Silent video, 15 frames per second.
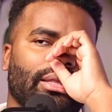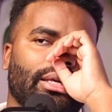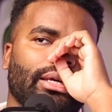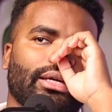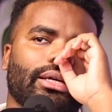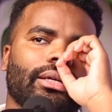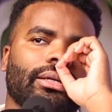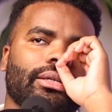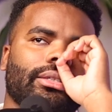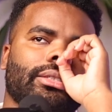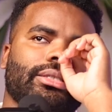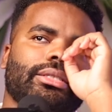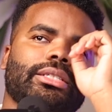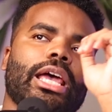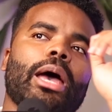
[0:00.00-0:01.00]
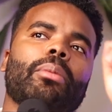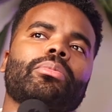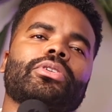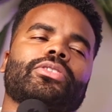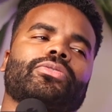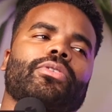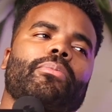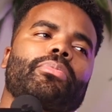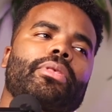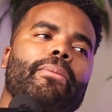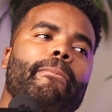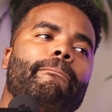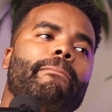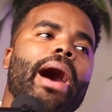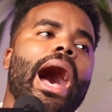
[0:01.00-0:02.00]
think, stems from the
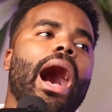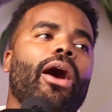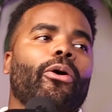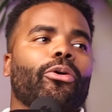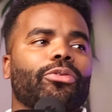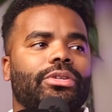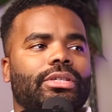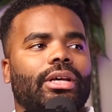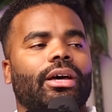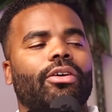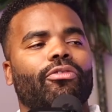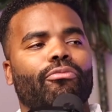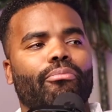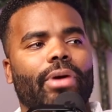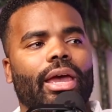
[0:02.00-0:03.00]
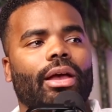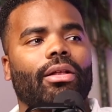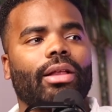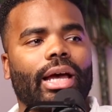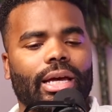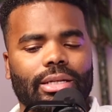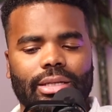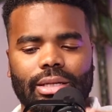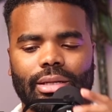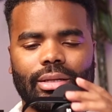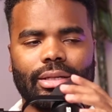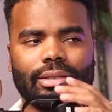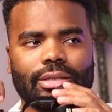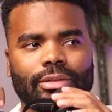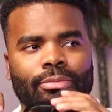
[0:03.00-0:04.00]
bowels of male
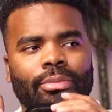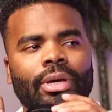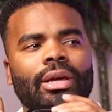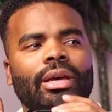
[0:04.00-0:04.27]
idealism.